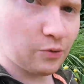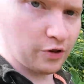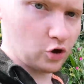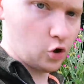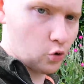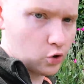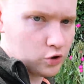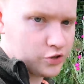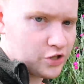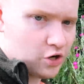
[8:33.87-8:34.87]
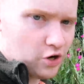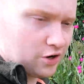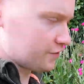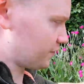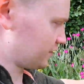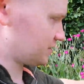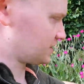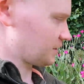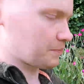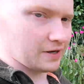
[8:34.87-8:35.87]
with the gold of the
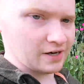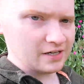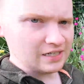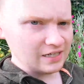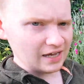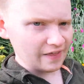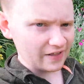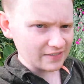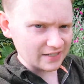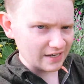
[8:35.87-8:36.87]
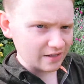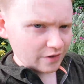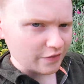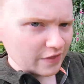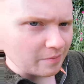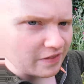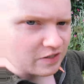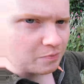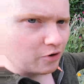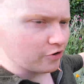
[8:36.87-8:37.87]
Stipa, and that's kind of the theme of
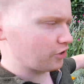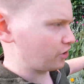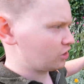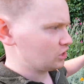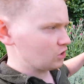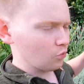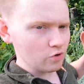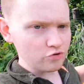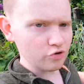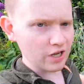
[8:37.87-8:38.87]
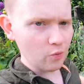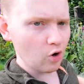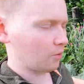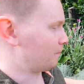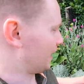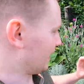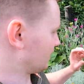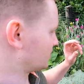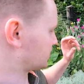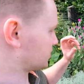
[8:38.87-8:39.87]
this border, was really warm
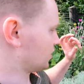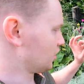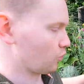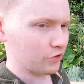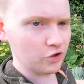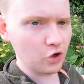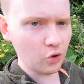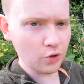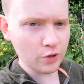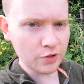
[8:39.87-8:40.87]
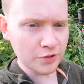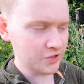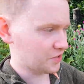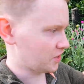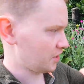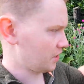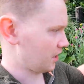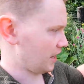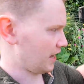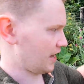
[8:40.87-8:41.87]
pinks with golds,
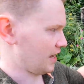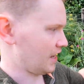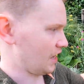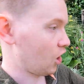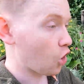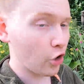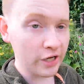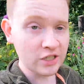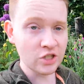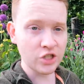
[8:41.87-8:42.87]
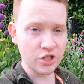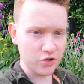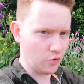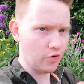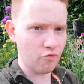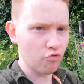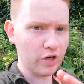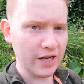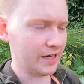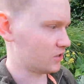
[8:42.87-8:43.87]
orange, so
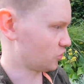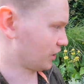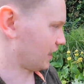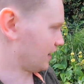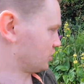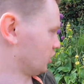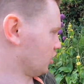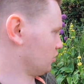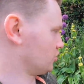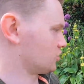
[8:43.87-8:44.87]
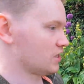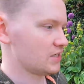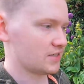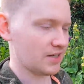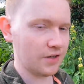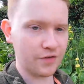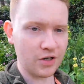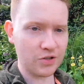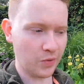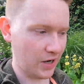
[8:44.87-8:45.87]
really sort of clashy colours,
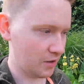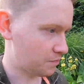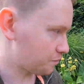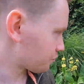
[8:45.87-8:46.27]
silver as well.